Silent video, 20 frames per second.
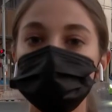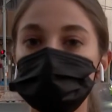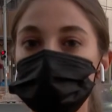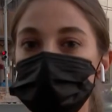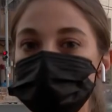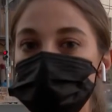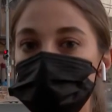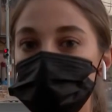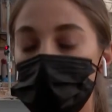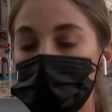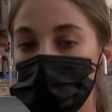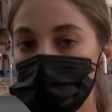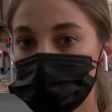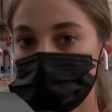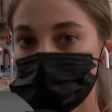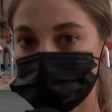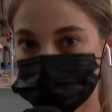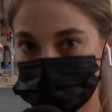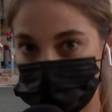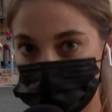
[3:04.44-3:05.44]
at just
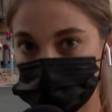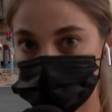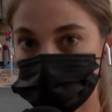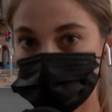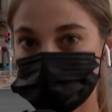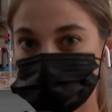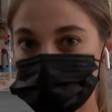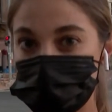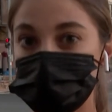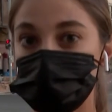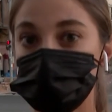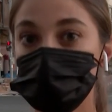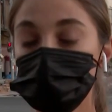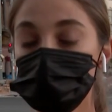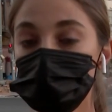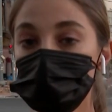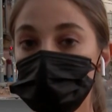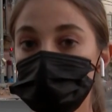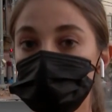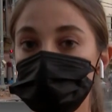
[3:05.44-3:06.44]
over 10%.
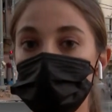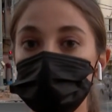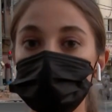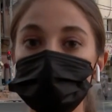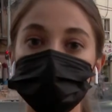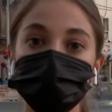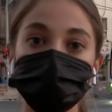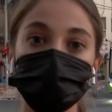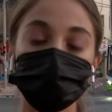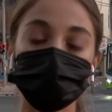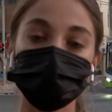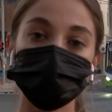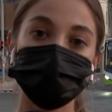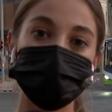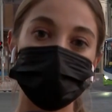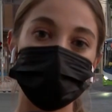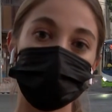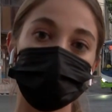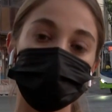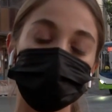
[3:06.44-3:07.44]
So if you're
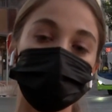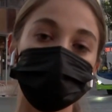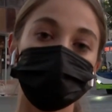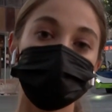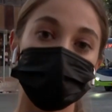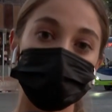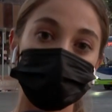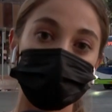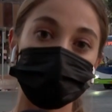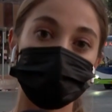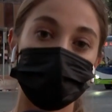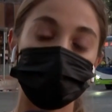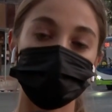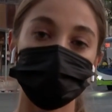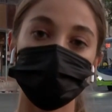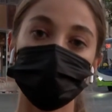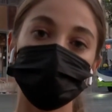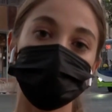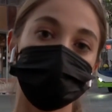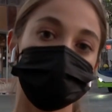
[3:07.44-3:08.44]
comparing the general
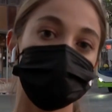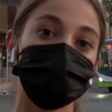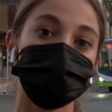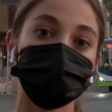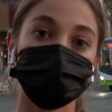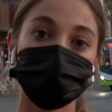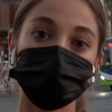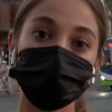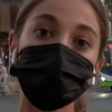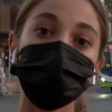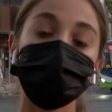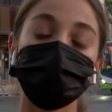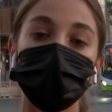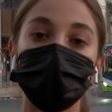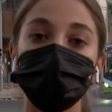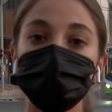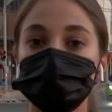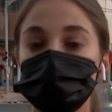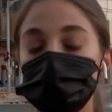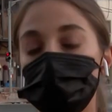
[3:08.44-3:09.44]
population to the
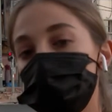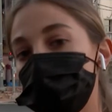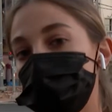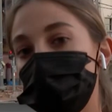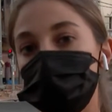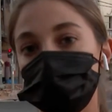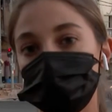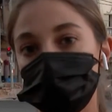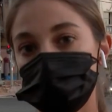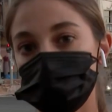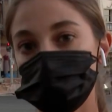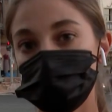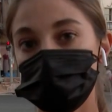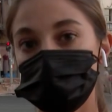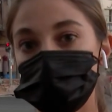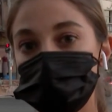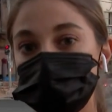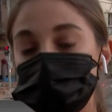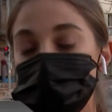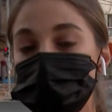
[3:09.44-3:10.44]
ultra-Orthodox
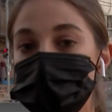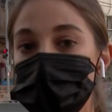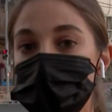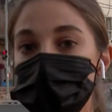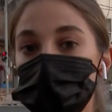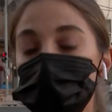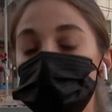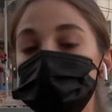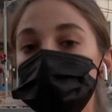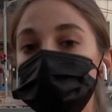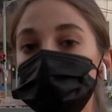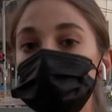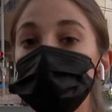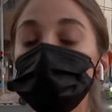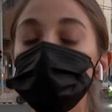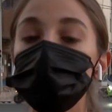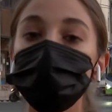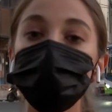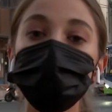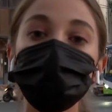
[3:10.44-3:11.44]
communities, they are
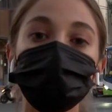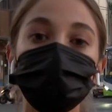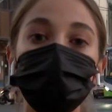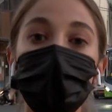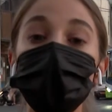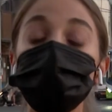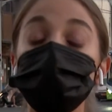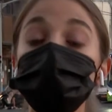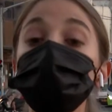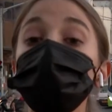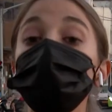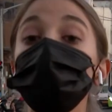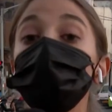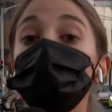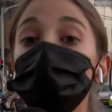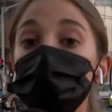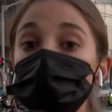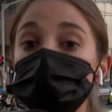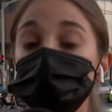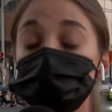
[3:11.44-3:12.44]
2.5, even
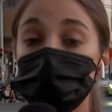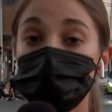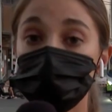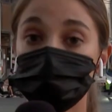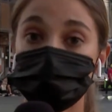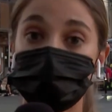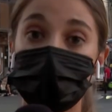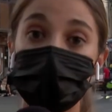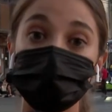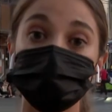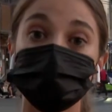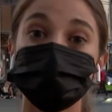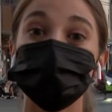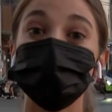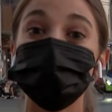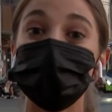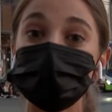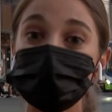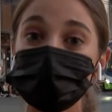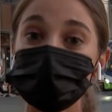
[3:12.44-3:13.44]
more so, times
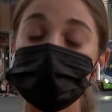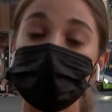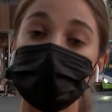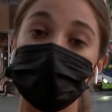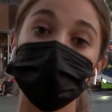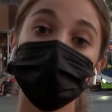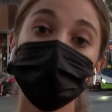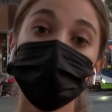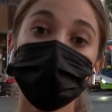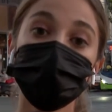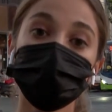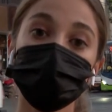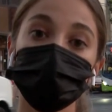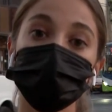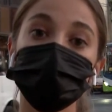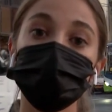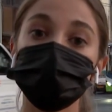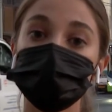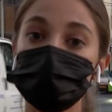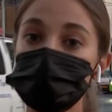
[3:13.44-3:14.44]
likelier to
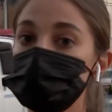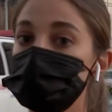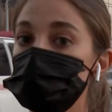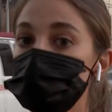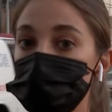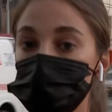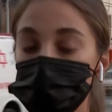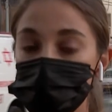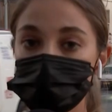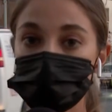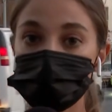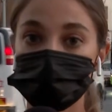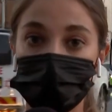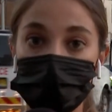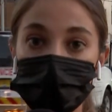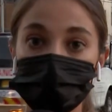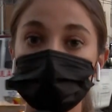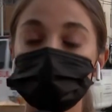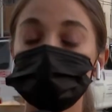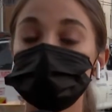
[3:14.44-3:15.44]
be infected with the
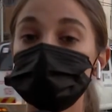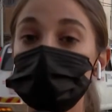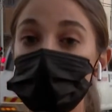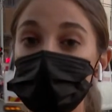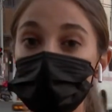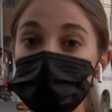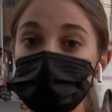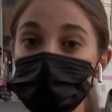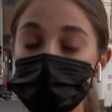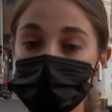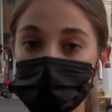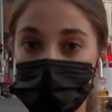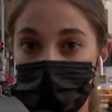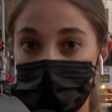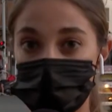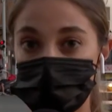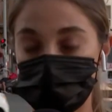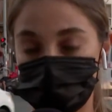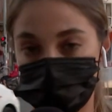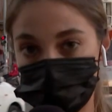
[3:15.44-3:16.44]
virus. Very, very
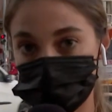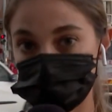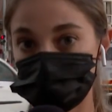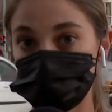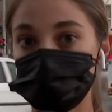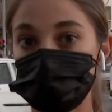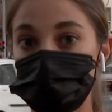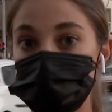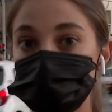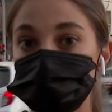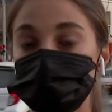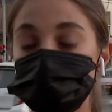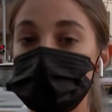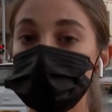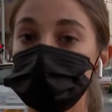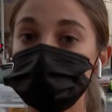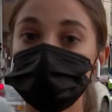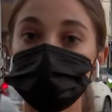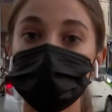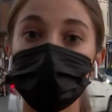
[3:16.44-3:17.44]
high infection rates.
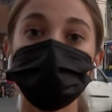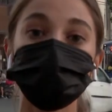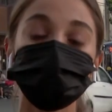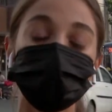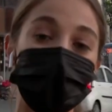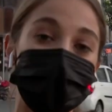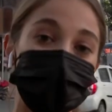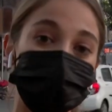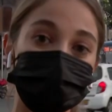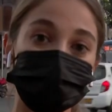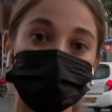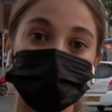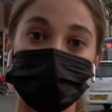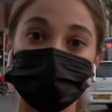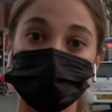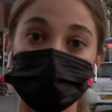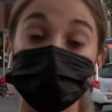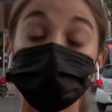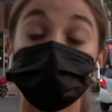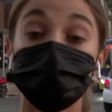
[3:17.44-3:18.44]
Experts and the
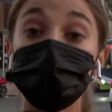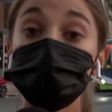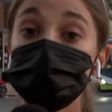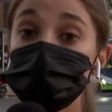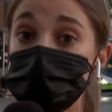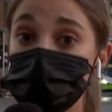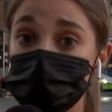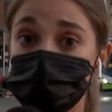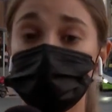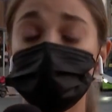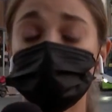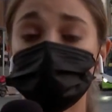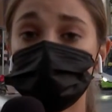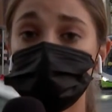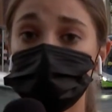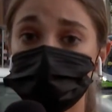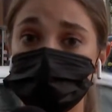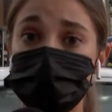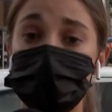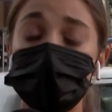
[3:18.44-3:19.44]
government, both medical
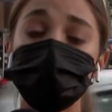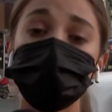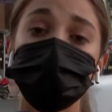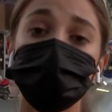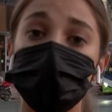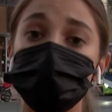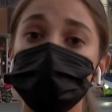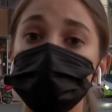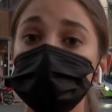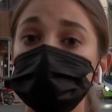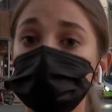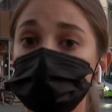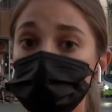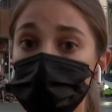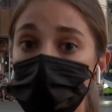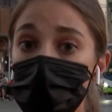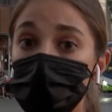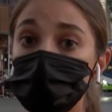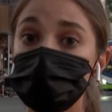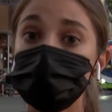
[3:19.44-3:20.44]
experts and the government,
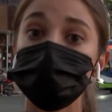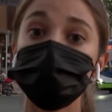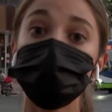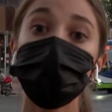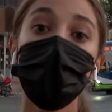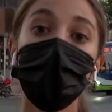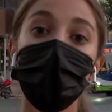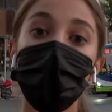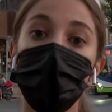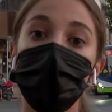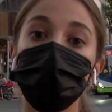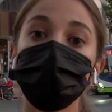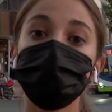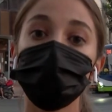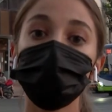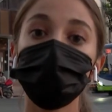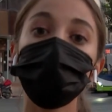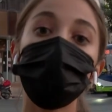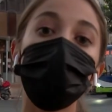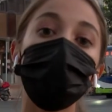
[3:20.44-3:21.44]
warning of
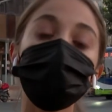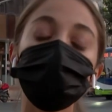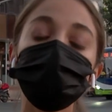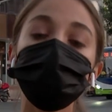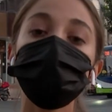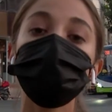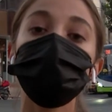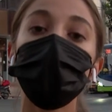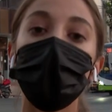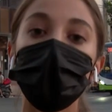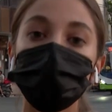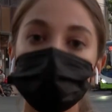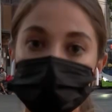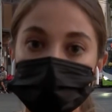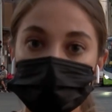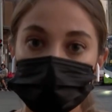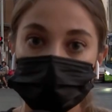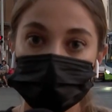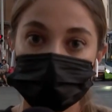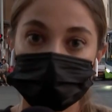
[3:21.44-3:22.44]
cautious
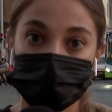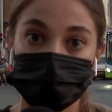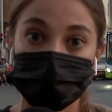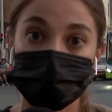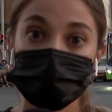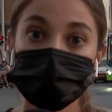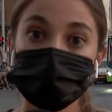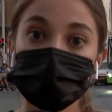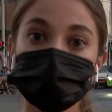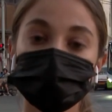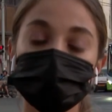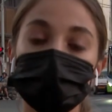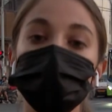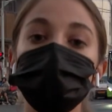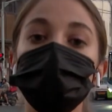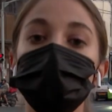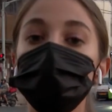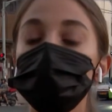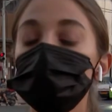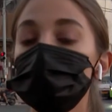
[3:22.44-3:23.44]
optimism,
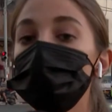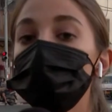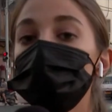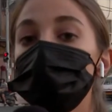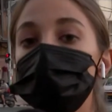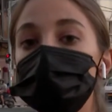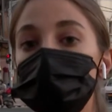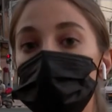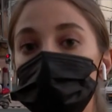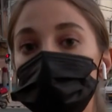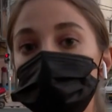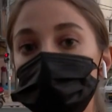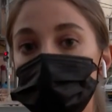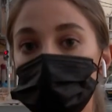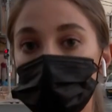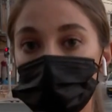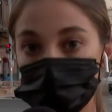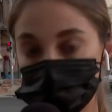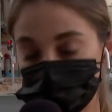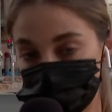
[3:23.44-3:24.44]
saying that although the numbers are
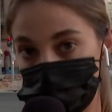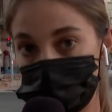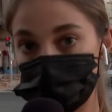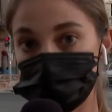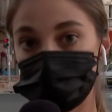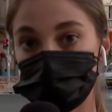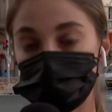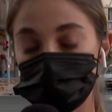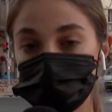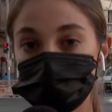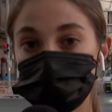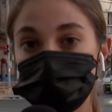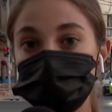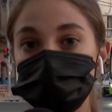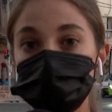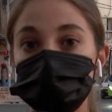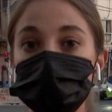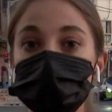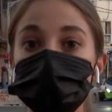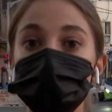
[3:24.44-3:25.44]
going down, it could
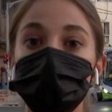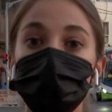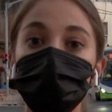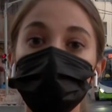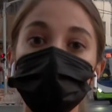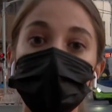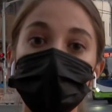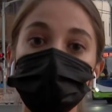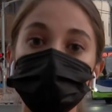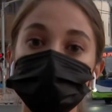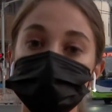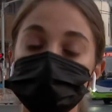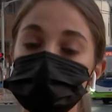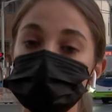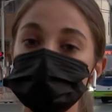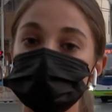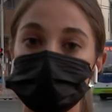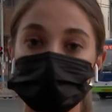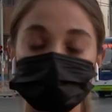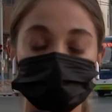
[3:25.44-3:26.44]
just be low numbers
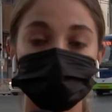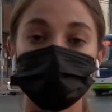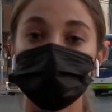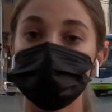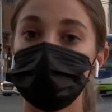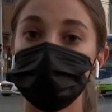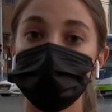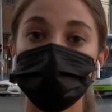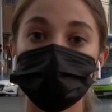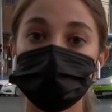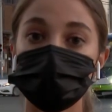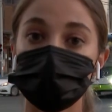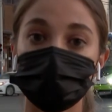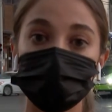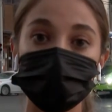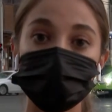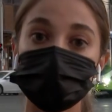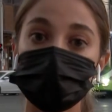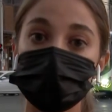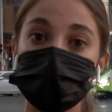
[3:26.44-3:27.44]
being tested over the
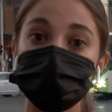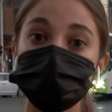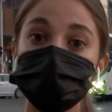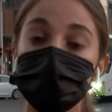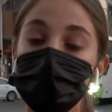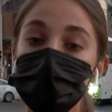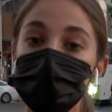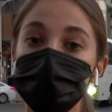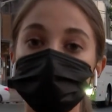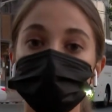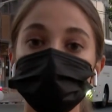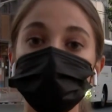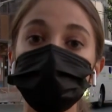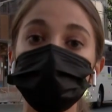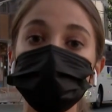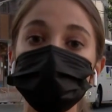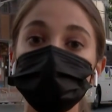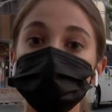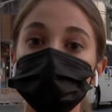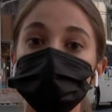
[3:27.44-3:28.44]
weekend or
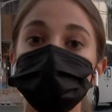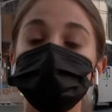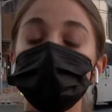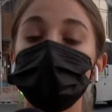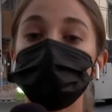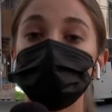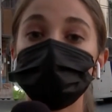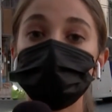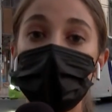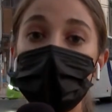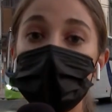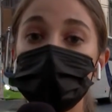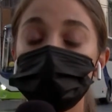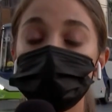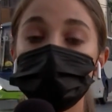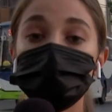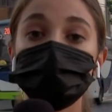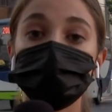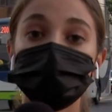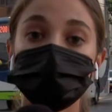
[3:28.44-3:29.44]
simply just a fad
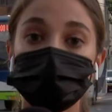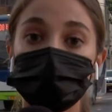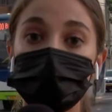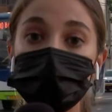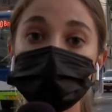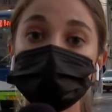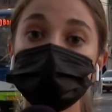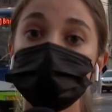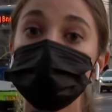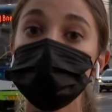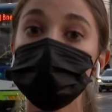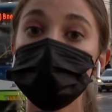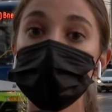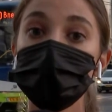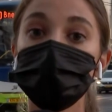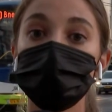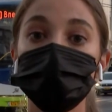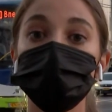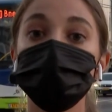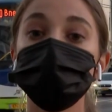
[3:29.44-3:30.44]
or a trend.
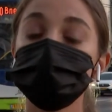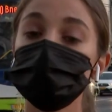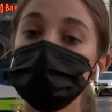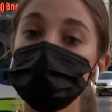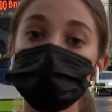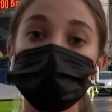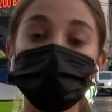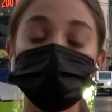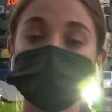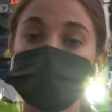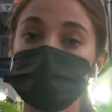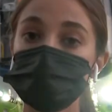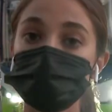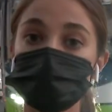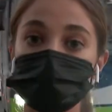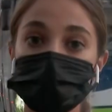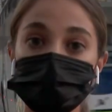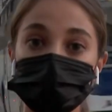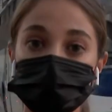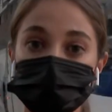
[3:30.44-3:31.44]
But until they see
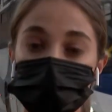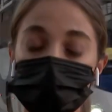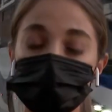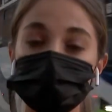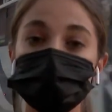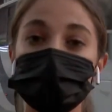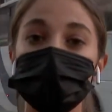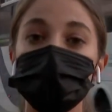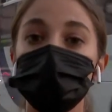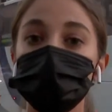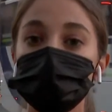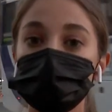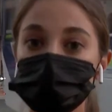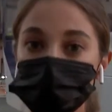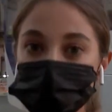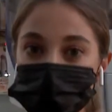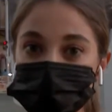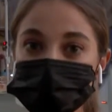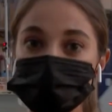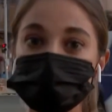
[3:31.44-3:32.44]
those numbers come down
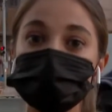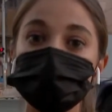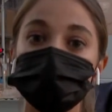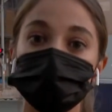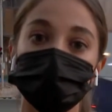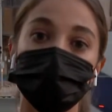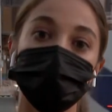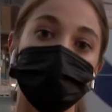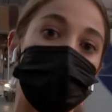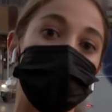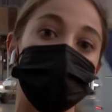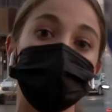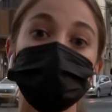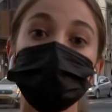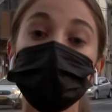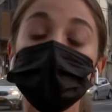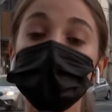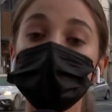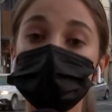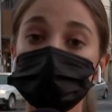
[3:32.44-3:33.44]
completely to about
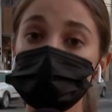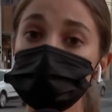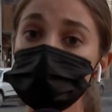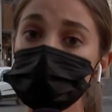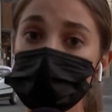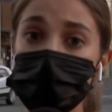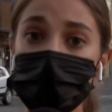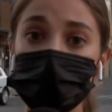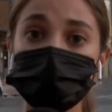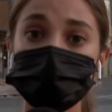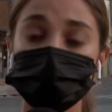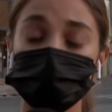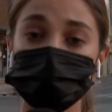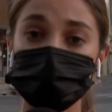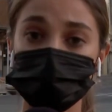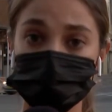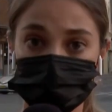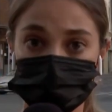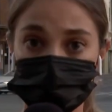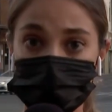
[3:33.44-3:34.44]

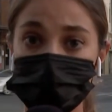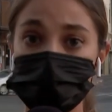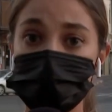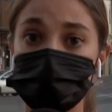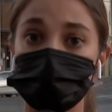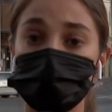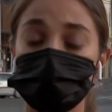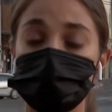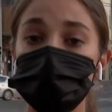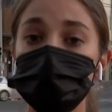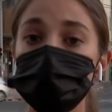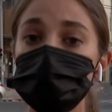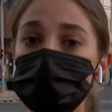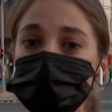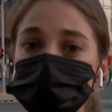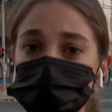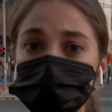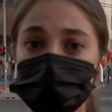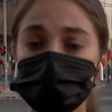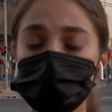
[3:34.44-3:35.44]
2,000 a day, and with a
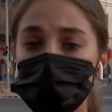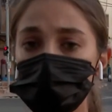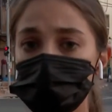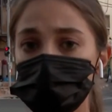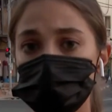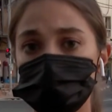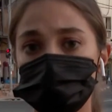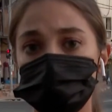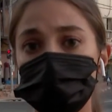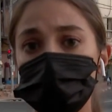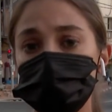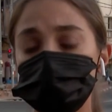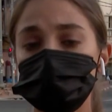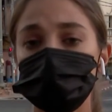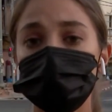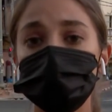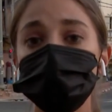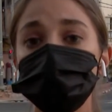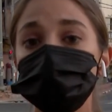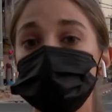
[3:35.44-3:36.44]
much lower
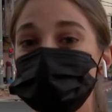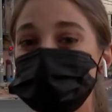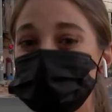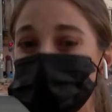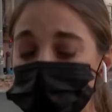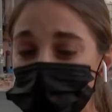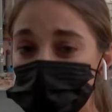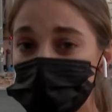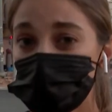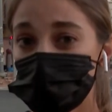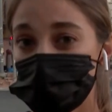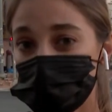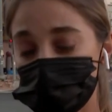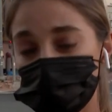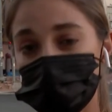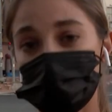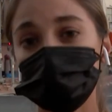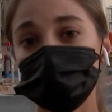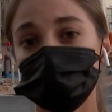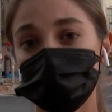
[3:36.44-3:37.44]
infection rate, in particular with
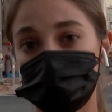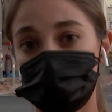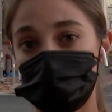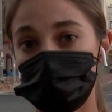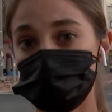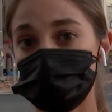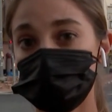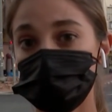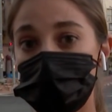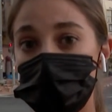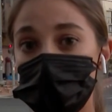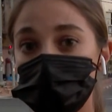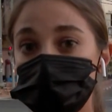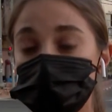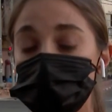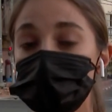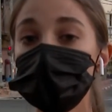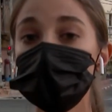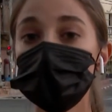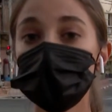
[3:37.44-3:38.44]
the ultra-Orthodox,